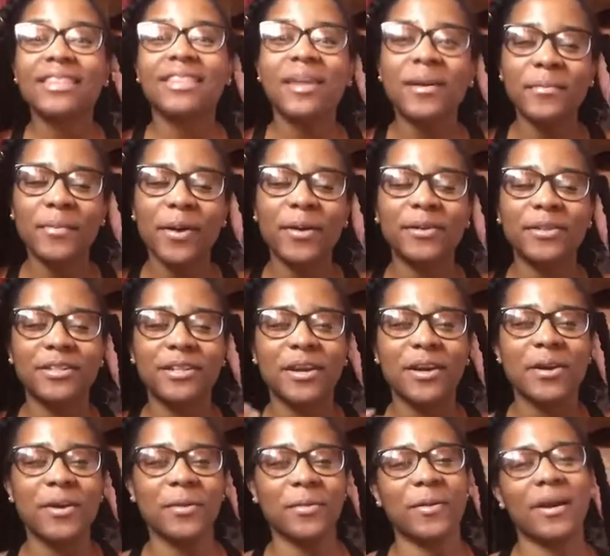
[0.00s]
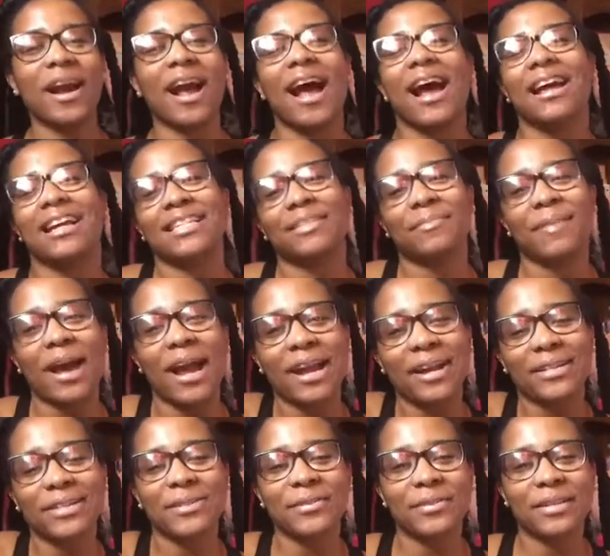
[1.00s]
The Mo Show, where I
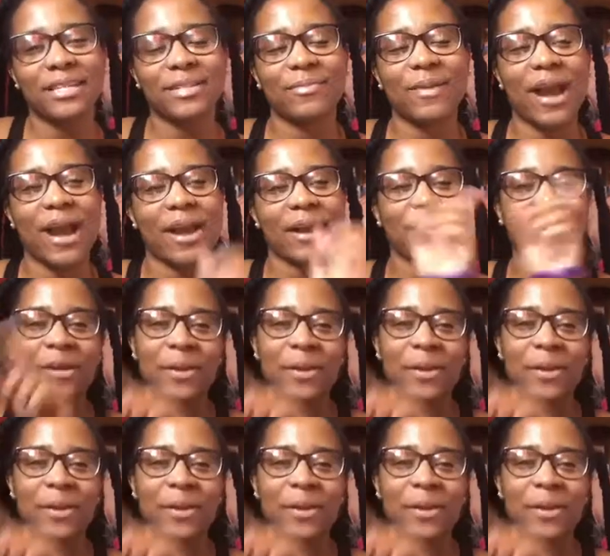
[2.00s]
aspire to inspire